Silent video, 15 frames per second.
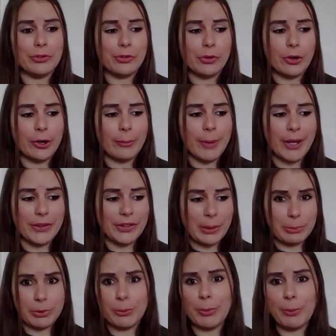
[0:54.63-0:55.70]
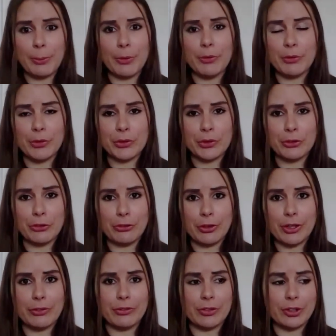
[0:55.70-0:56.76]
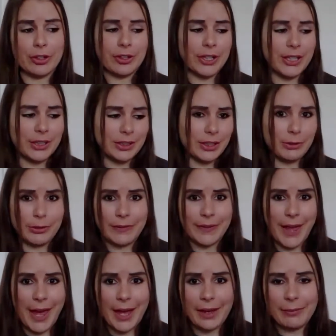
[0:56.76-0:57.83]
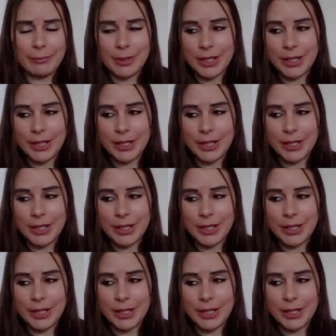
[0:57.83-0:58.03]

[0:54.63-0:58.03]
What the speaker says: for my septum removal surgery for healing with that.